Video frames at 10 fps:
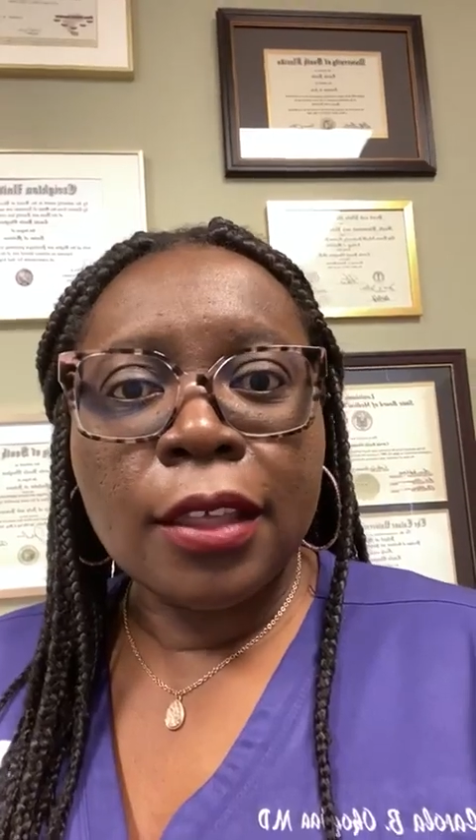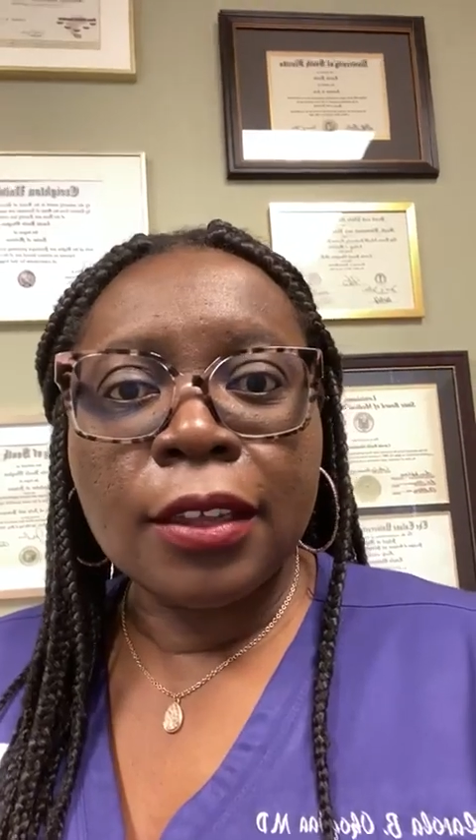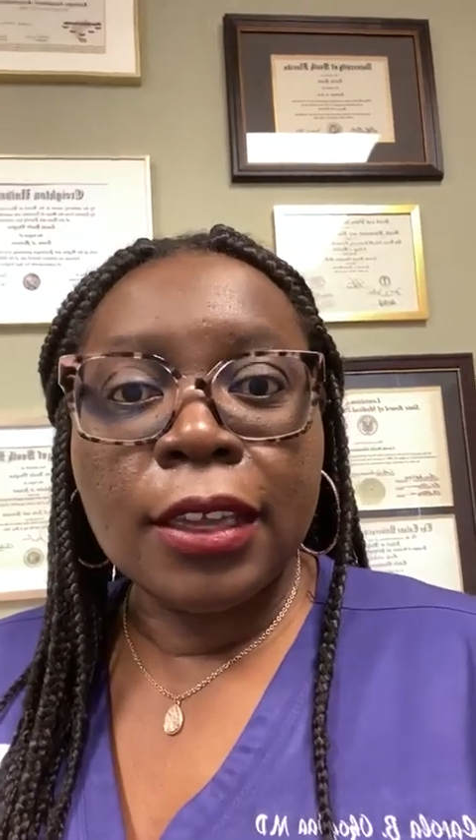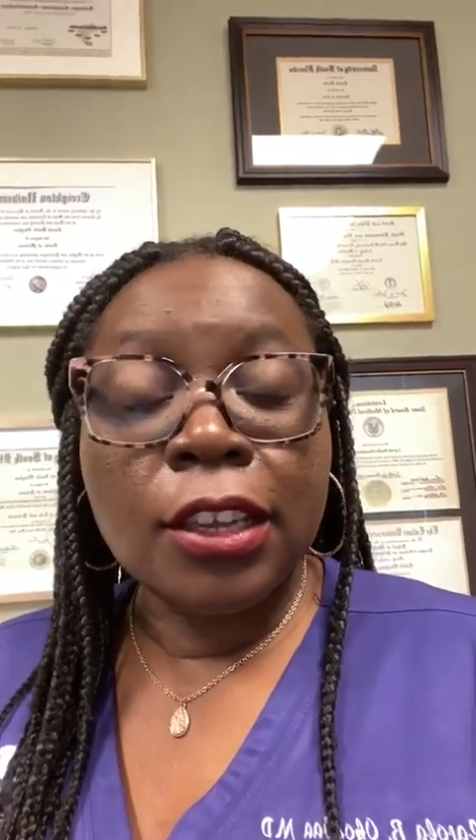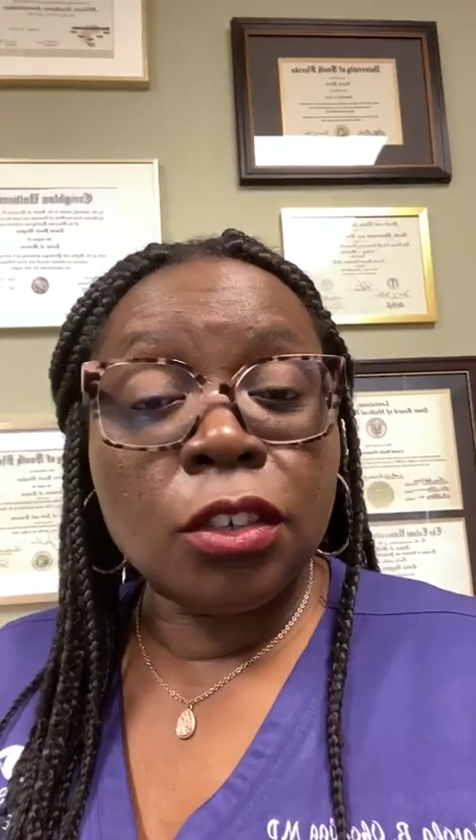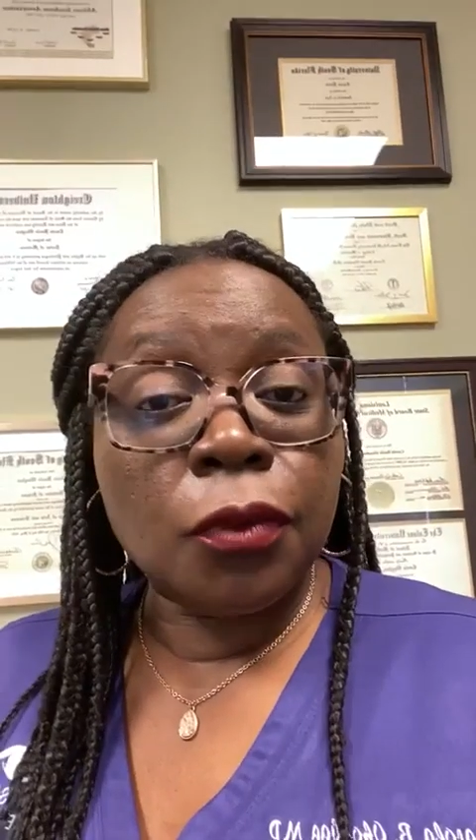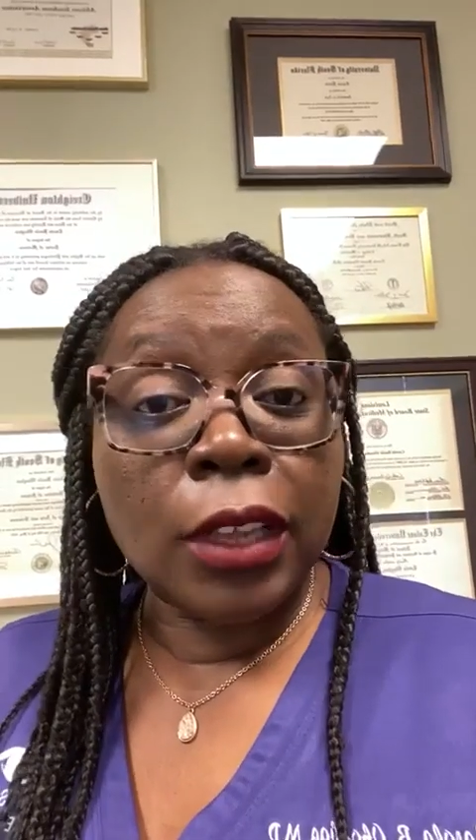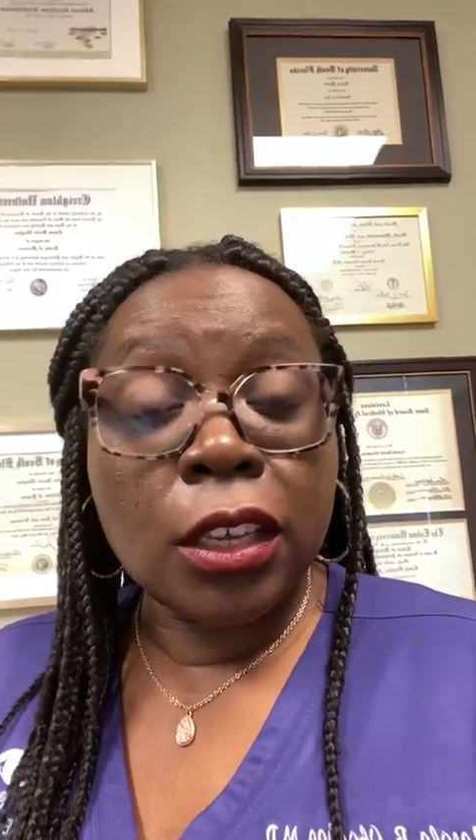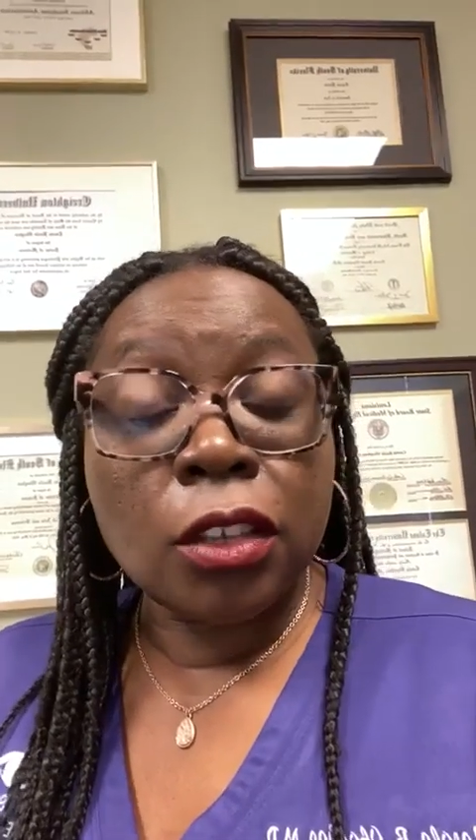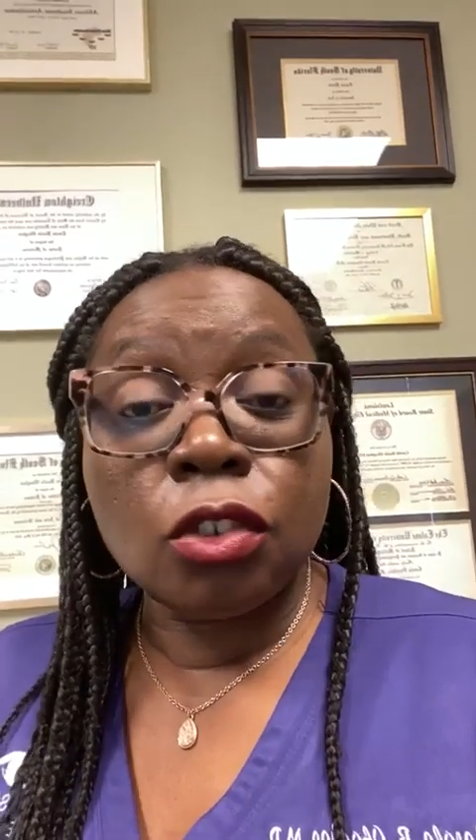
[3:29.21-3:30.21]
Other days you
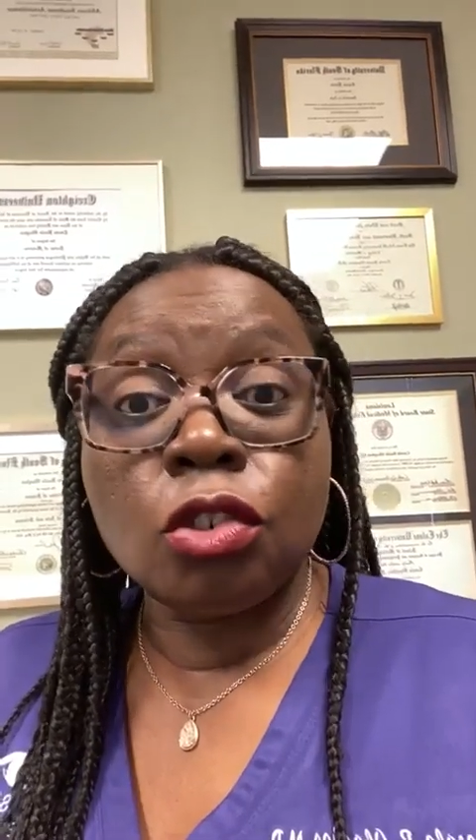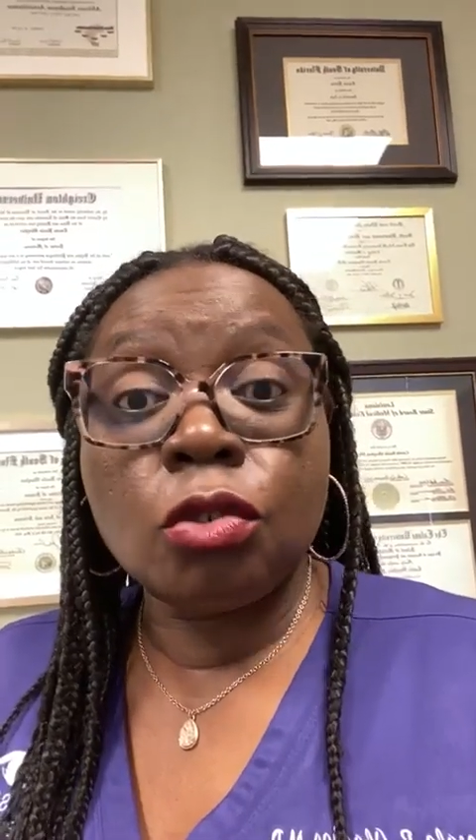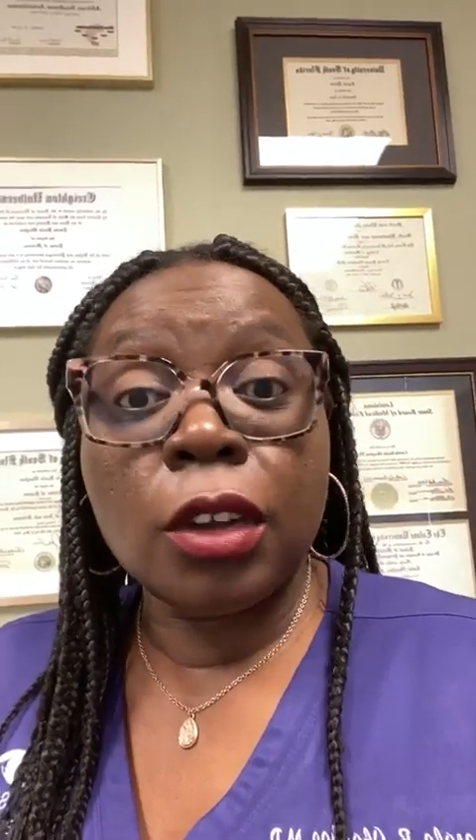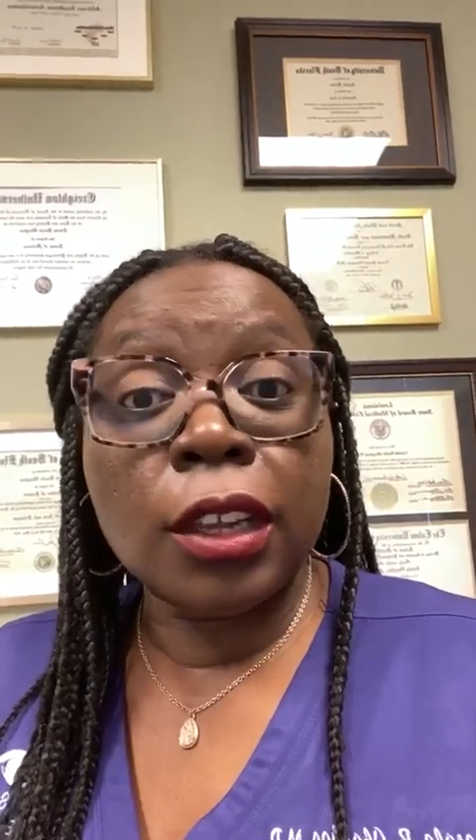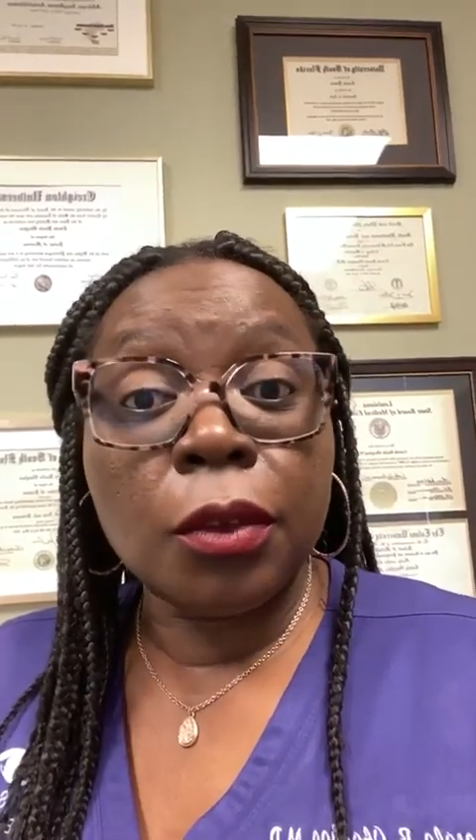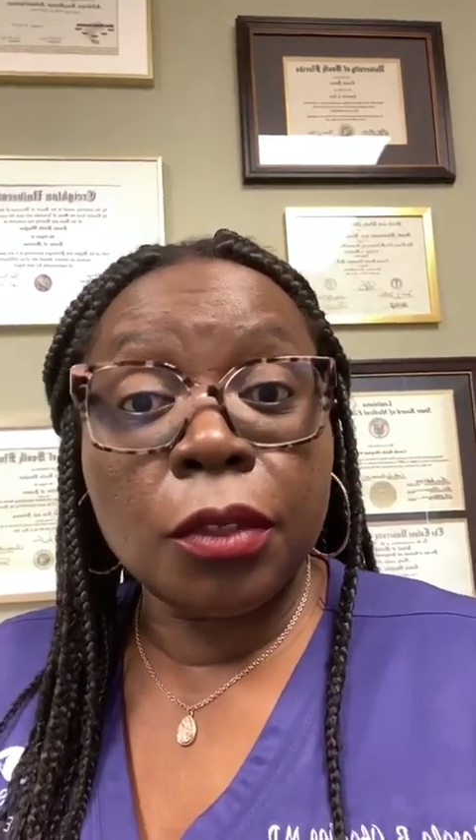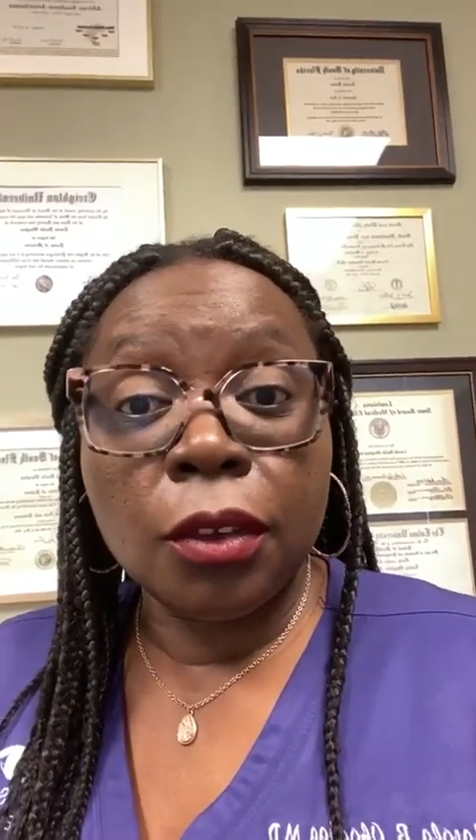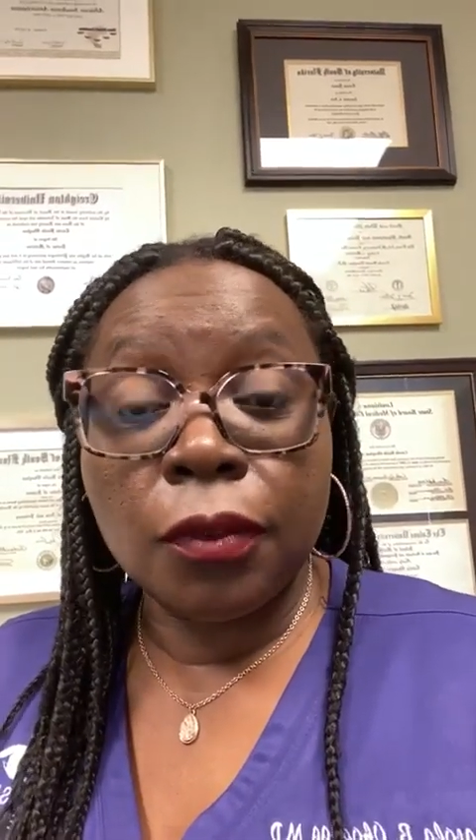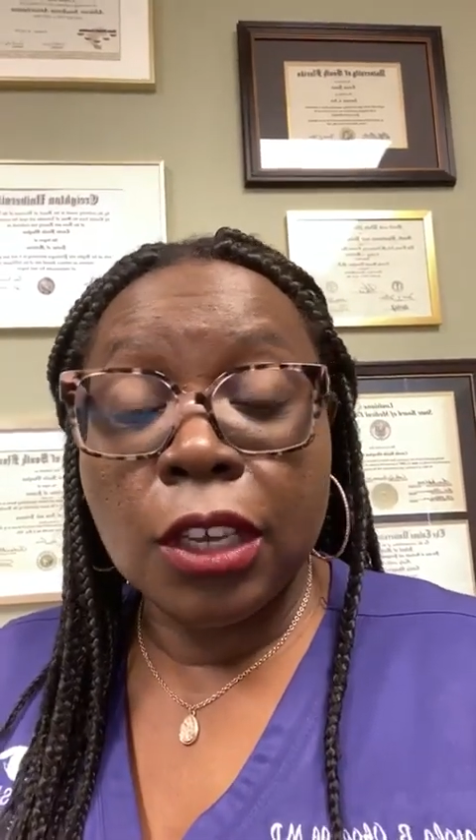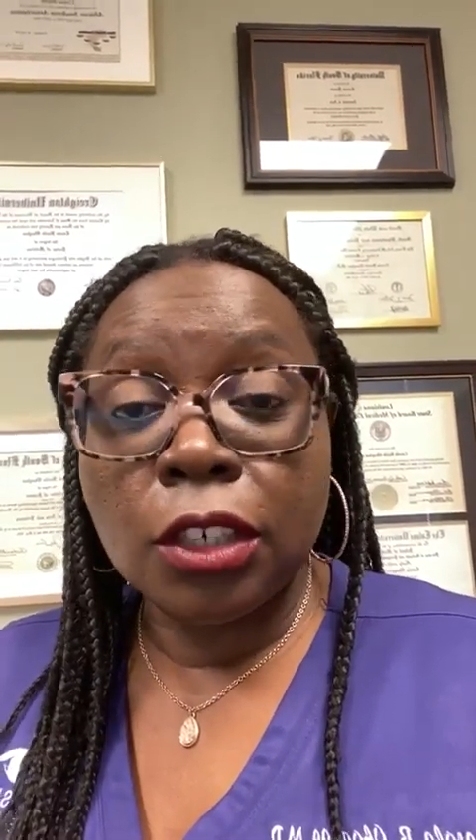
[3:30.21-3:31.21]
feel like you're struggling with
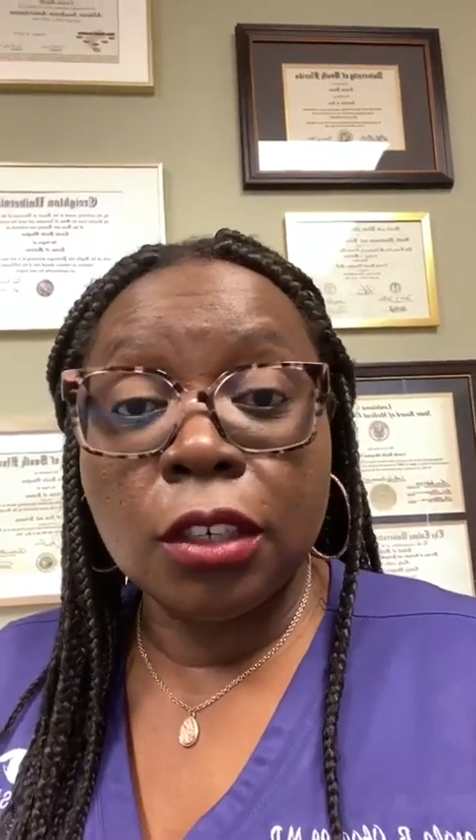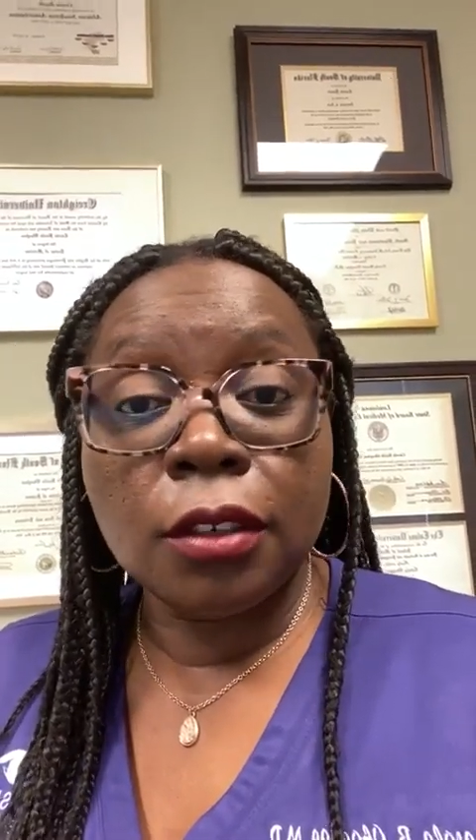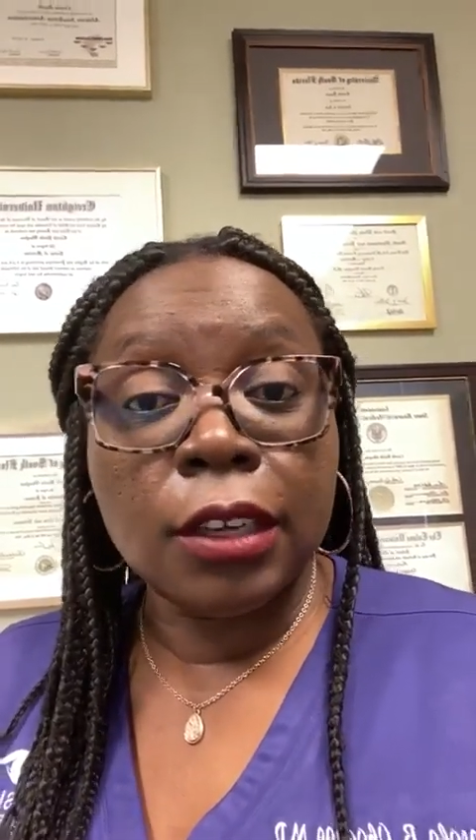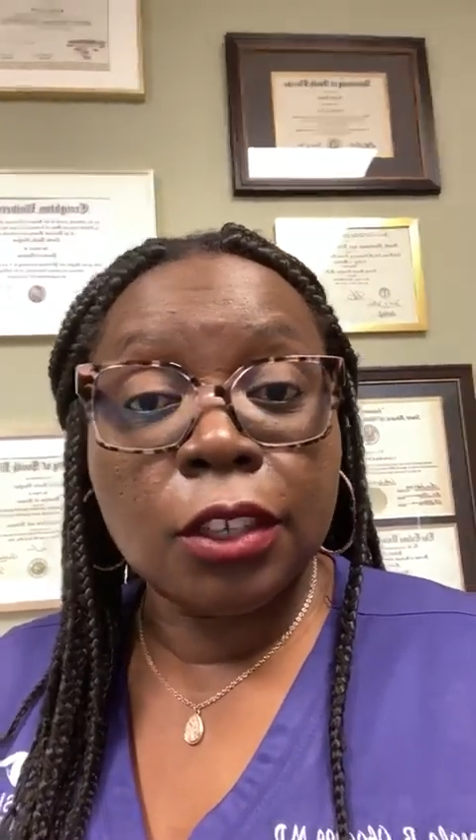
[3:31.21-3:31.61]
your vision.